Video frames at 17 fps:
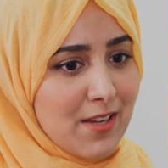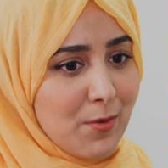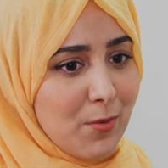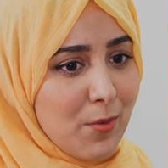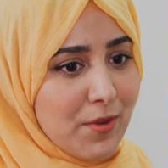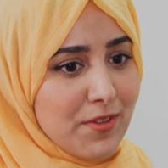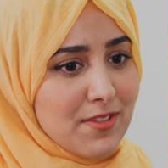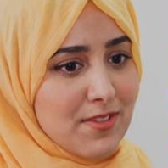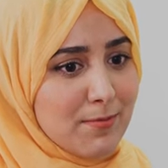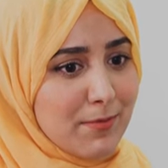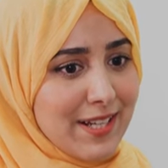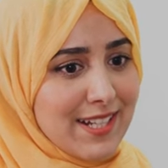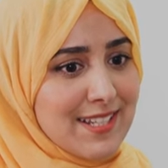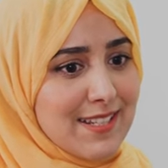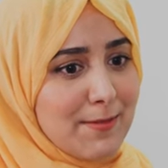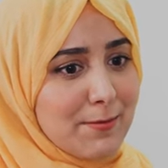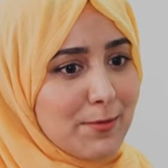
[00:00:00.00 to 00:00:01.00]
what
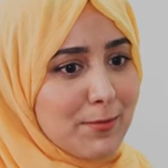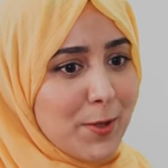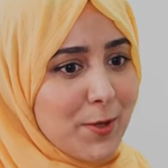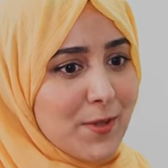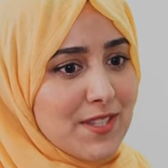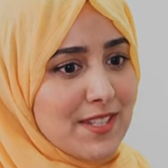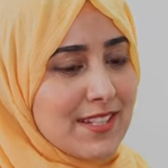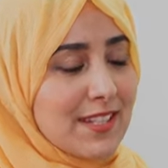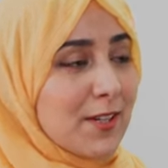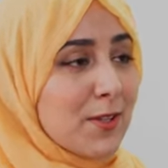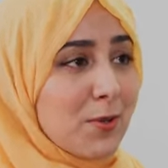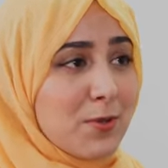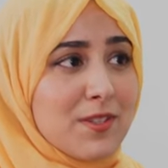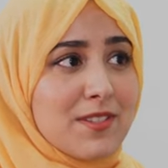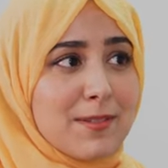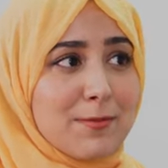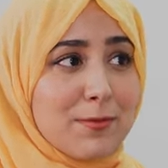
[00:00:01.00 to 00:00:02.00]
might stem from OCD could
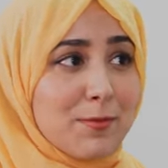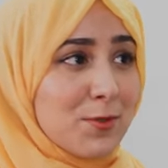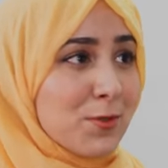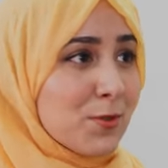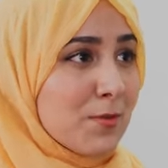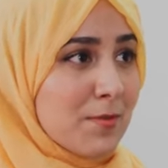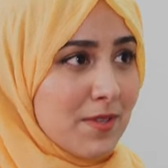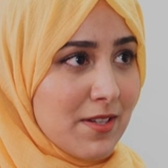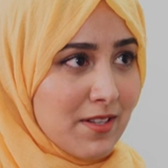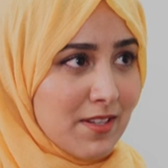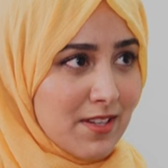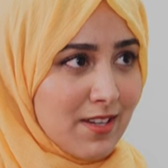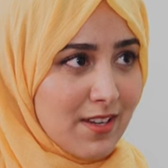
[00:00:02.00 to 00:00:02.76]
also stem from trauma.